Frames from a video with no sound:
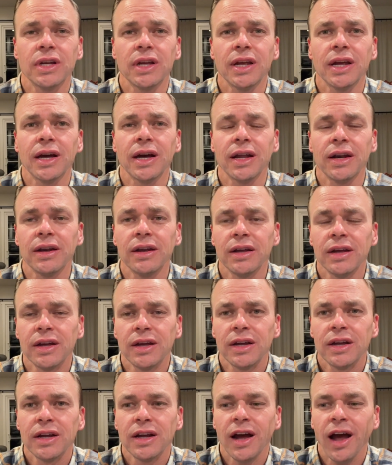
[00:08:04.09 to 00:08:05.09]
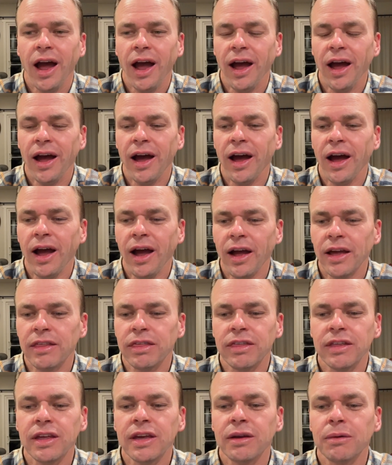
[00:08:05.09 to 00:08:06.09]
And I
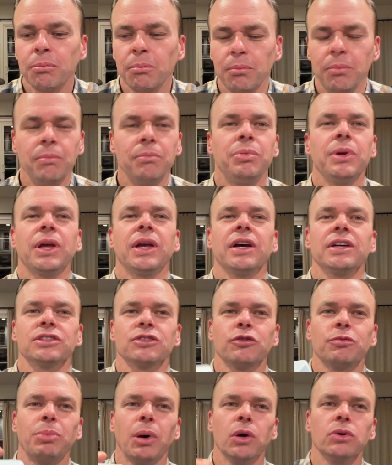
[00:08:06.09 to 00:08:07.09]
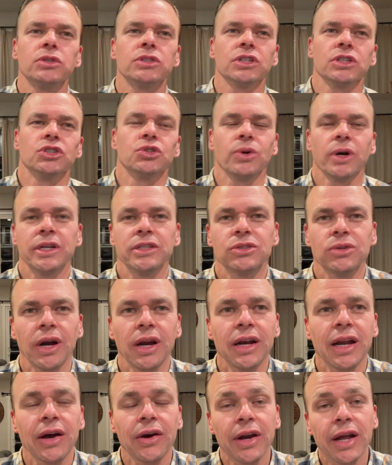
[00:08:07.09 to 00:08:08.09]
think because of postage rates
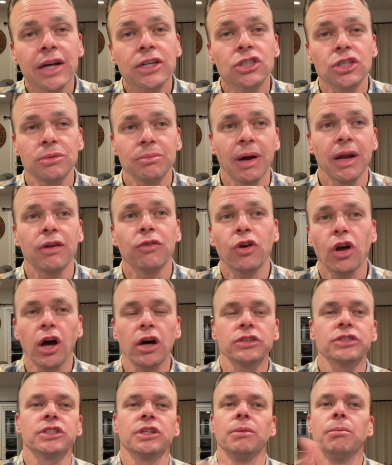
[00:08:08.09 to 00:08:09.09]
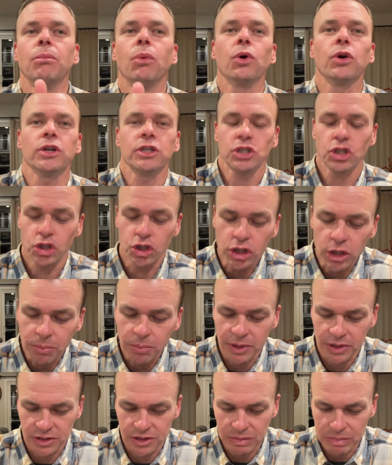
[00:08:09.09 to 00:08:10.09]
right now, it actually might have cost him more to ship
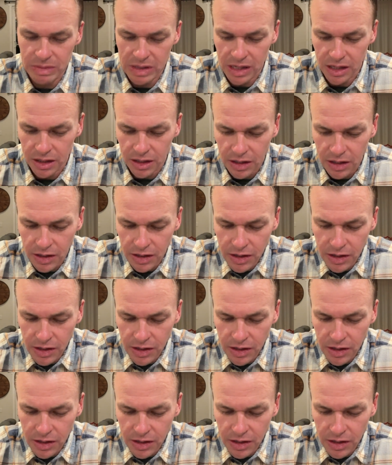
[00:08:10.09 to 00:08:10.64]
it to me